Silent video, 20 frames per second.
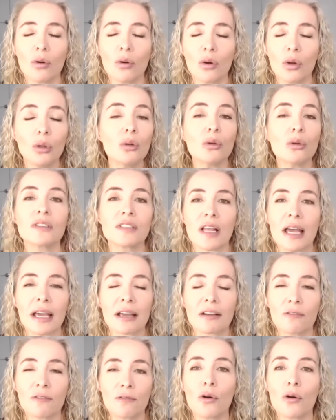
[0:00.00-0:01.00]
looks
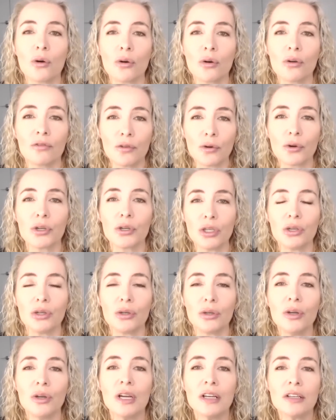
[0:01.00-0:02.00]
like for
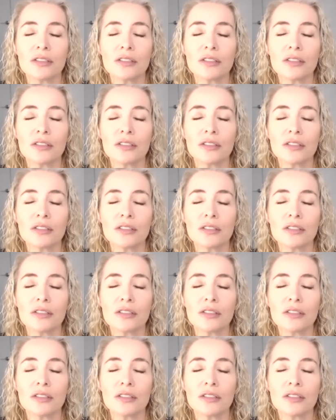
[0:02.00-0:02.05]
you.